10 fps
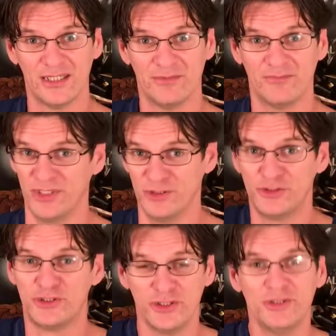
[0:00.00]
but you
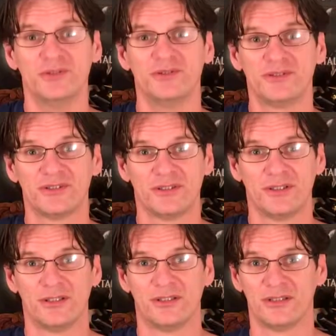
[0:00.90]
choose
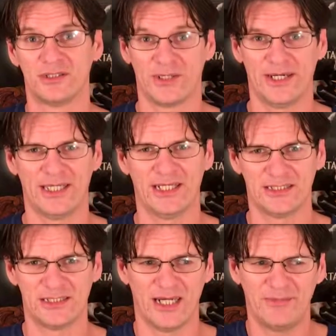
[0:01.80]
to try to get a
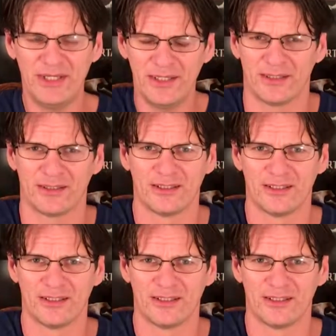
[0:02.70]
job here.